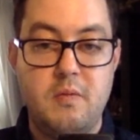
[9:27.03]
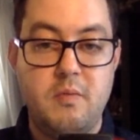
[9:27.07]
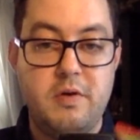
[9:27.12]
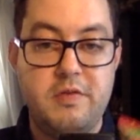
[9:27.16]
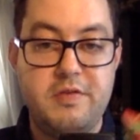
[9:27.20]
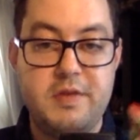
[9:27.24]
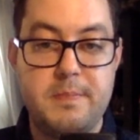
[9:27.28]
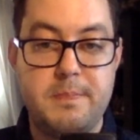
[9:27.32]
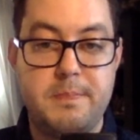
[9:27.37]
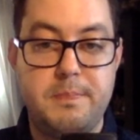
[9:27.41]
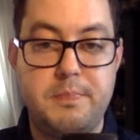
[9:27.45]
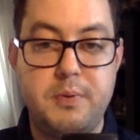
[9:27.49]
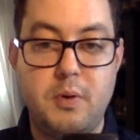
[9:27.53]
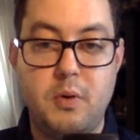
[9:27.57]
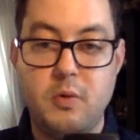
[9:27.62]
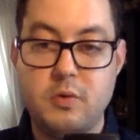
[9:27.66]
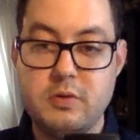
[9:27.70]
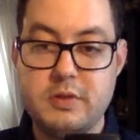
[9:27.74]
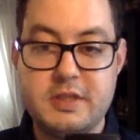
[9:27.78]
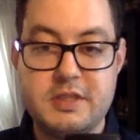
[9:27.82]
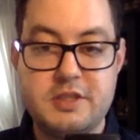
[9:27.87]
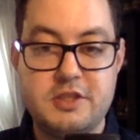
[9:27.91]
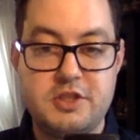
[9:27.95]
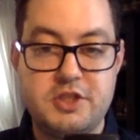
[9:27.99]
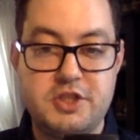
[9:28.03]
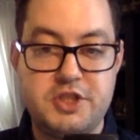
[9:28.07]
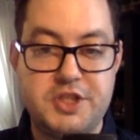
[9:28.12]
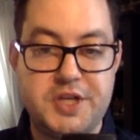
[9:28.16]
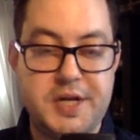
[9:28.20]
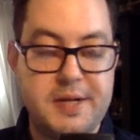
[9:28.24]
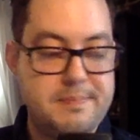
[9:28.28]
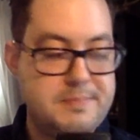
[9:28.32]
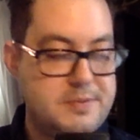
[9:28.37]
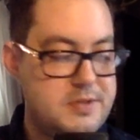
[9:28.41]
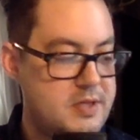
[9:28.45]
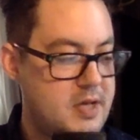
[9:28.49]
One of the boldest
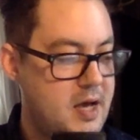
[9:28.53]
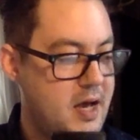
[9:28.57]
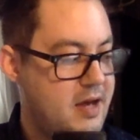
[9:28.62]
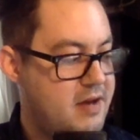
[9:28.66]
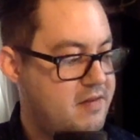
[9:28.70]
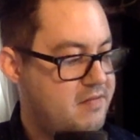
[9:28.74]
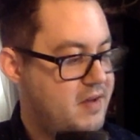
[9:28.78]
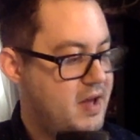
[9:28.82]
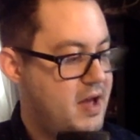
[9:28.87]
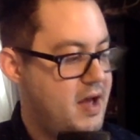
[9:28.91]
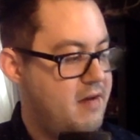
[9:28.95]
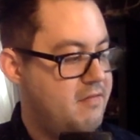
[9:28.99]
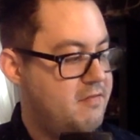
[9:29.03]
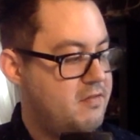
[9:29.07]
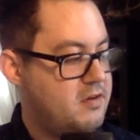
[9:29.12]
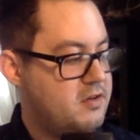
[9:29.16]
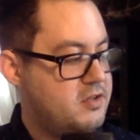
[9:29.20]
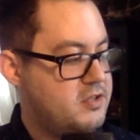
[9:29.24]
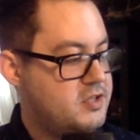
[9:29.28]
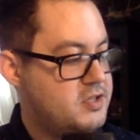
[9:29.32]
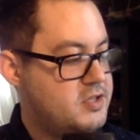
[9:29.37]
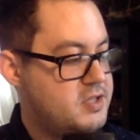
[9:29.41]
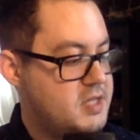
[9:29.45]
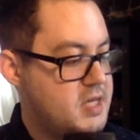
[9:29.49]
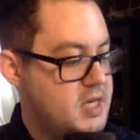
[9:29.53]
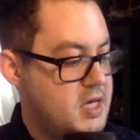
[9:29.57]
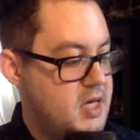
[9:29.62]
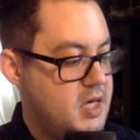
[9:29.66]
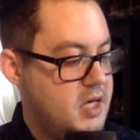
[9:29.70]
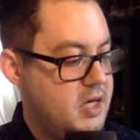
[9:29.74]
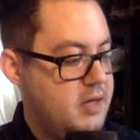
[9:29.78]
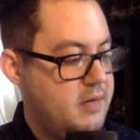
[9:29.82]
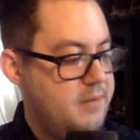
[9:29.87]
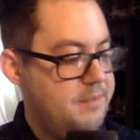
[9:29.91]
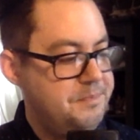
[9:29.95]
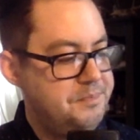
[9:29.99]
chips I have ever
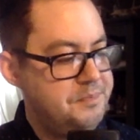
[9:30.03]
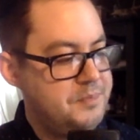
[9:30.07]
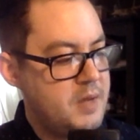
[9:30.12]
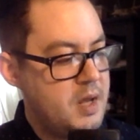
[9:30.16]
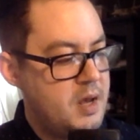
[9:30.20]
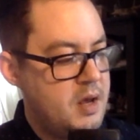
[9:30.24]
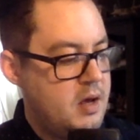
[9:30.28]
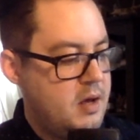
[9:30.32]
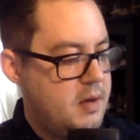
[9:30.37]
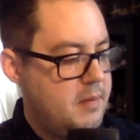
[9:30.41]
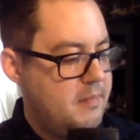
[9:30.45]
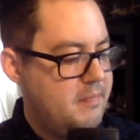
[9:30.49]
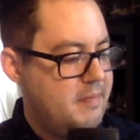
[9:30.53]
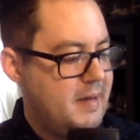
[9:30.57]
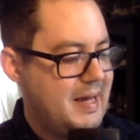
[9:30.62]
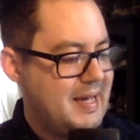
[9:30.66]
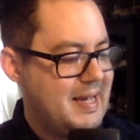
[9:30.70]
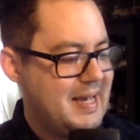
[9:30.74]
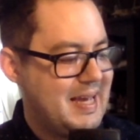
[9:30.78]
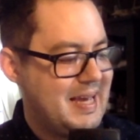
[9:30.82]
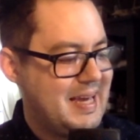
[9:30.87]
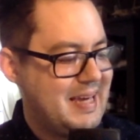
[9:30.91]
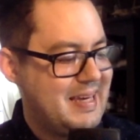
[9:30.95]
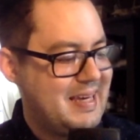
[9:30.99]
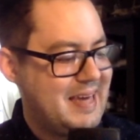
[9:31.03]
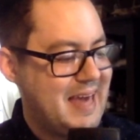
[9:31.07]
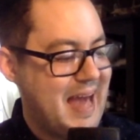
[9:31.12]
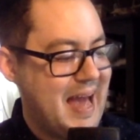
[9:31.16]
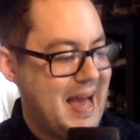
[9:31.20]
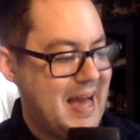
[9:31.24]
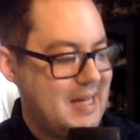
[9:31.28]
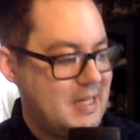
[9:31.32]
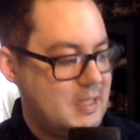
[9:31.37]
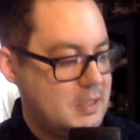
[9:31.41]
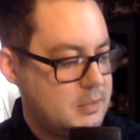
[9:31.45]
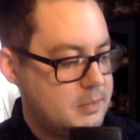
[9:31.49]
seen by
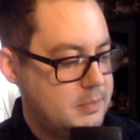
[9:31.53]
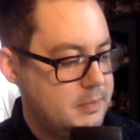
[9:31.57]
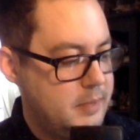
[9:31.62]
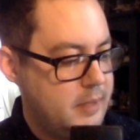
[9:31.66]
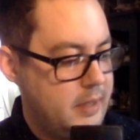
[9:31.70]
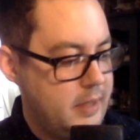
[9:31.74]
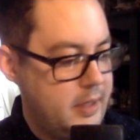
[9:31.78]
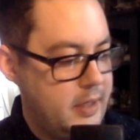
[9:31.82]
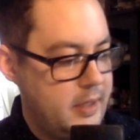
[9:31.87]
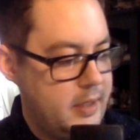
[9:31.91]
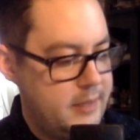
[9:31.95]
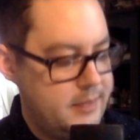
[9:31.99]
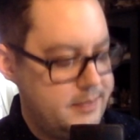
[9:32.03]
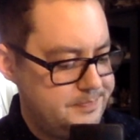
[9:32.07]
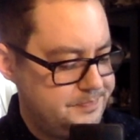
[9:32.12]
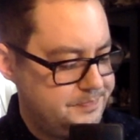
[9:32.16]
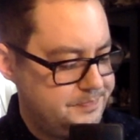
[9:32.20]
Calbee.